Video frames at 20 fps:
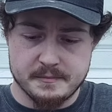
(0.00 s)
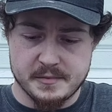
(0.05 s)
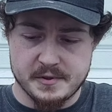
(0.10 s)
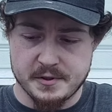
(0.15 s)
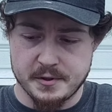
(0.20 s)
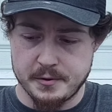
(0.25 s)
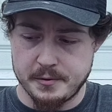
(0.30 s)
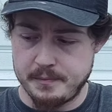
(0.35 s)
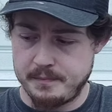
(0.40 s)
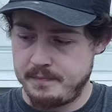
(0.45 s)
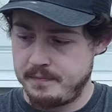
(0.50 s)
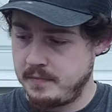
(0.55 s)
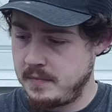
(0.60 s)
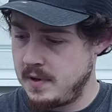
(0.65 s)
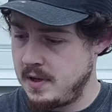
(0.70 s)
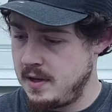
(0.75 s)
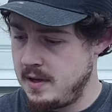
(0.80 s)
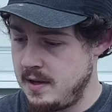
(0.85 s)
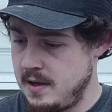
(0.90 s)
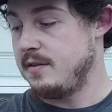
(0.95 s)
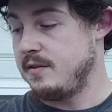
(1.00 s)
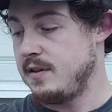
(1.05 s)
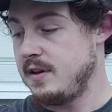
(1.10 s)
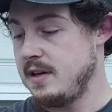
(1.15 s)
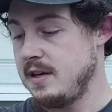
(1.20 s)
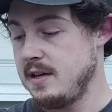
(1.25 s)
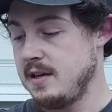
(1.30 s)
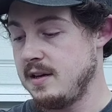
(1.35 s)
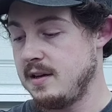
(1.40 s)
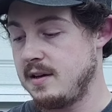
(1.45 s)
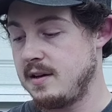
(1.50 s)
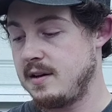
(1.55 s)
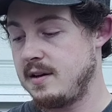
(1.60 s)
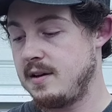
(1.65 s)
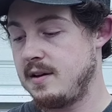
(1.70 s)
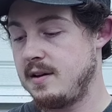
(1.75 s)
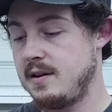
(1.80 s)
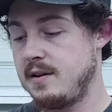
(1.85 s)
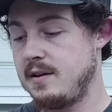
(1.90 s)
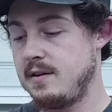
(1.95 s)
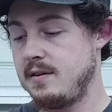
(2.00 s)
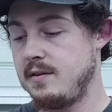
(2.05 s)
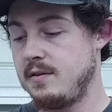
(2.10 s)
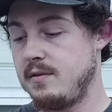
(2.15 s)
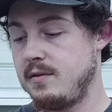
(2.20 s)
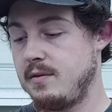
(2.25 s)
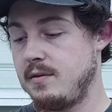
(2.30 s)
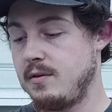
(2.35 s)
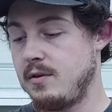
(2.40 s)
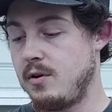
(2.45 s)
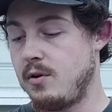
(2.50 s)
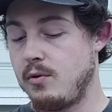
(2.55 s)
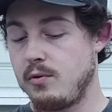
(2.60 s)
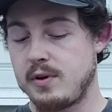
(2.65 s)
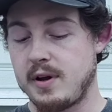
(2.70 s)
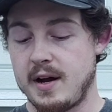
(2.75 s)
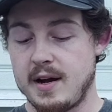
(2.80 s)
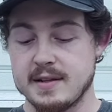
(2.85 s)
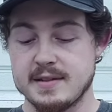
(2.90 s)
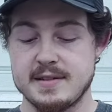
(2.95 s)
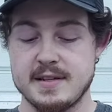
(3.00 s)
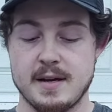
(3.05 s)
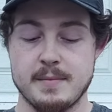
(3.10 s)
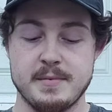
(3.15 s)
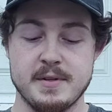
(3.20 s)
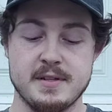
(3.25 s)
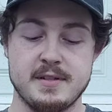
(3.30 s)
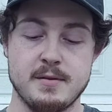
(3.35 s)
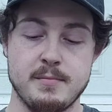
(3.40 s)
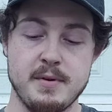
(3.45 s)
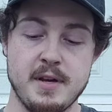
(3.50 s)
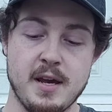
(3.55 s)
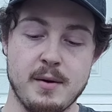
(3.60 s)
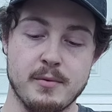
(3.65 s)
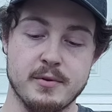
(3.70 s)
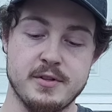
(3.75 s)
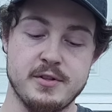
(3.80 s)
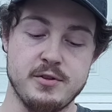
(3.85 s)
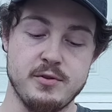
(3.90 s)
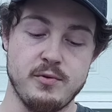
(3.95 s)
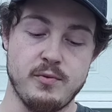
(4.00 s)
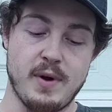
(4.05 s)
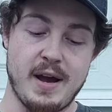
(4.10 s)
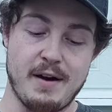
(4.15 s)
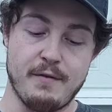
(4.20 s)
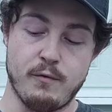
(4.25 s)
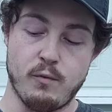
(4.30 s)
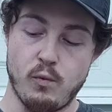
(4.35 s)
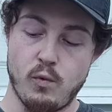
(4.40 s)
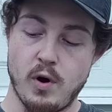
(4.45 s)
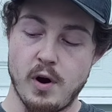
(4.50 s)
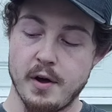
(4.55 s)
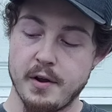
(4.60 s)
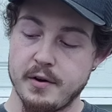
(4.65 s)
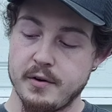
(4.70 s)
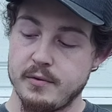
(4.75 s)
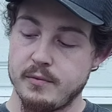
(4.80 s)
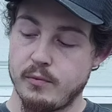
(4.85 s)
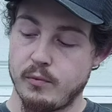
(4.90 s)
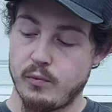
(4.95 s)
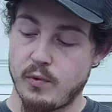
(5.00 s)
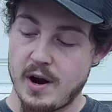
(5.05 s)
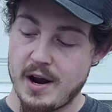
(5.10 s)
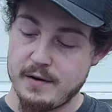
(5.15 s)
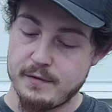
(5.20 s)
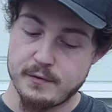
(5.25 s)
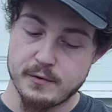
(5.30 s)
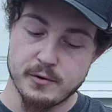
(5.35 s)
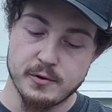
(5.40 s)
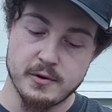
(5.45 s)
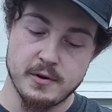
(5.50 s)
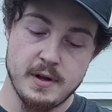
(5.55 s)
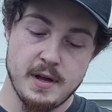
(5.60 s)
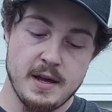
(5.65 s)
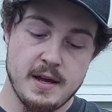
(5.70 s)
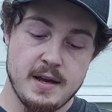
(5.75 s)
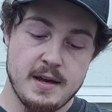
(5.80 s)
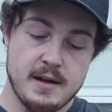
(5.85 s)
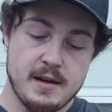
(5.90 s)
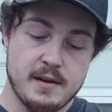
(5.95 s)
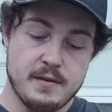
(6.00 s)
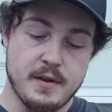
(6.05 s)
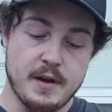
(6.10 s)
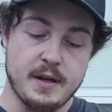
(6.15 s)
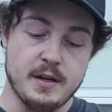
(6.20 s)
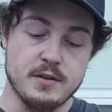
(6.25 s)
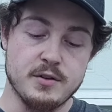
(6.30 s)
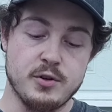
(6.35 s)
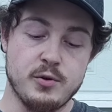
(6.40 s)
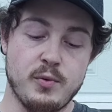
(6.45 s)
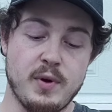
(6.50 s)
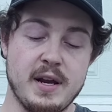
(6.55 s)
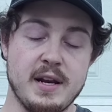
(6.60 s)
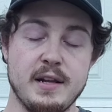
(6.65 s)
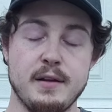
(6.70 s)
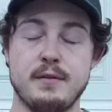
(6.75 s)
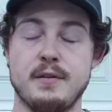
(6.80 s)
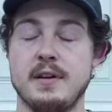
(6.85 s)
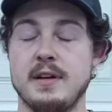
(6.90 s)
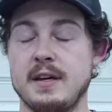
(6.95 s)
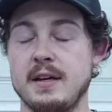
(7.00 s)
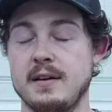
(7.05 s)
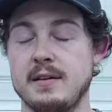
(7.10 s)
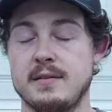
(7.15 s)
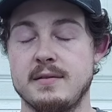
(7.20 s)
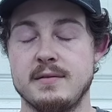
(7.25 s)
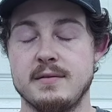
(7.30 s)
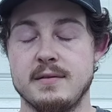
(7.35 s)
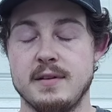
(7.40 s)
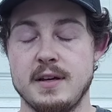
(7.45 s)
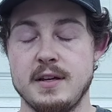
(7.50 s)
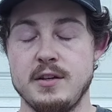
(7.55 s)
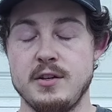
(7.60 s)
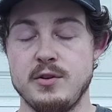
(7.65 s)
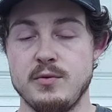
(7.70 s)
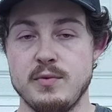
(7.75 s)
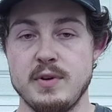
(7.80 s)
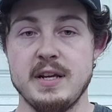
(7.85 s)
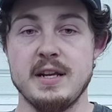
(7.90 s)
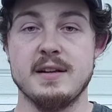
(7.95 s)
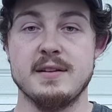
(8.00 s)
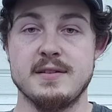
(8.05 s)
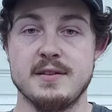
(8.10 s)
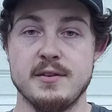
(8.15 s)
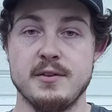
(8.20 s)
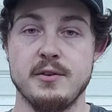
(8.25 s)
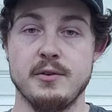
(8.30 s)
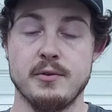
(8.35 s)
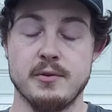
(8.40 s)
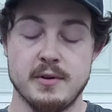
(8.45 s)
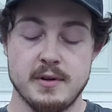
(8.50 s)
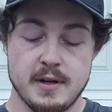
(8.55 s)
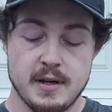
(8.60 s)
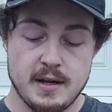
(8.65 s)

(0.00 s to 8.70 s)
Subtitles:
So the whole concept is to be able to have one rifle that can do anything that you need it to do.